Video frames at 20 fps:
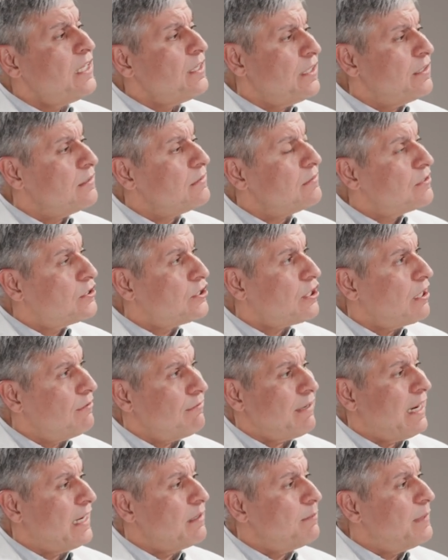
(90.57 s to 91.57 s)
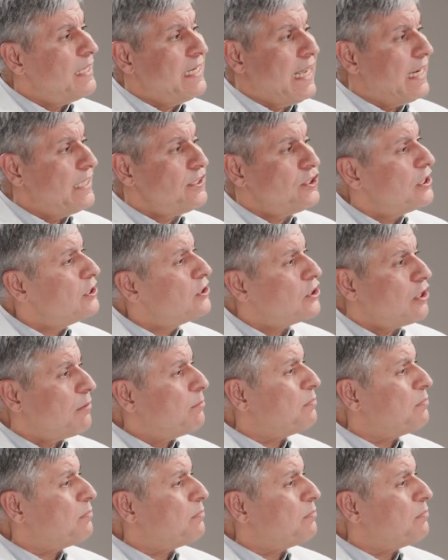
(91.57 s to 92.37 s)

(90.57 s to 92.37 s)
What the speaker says: the current recommendations are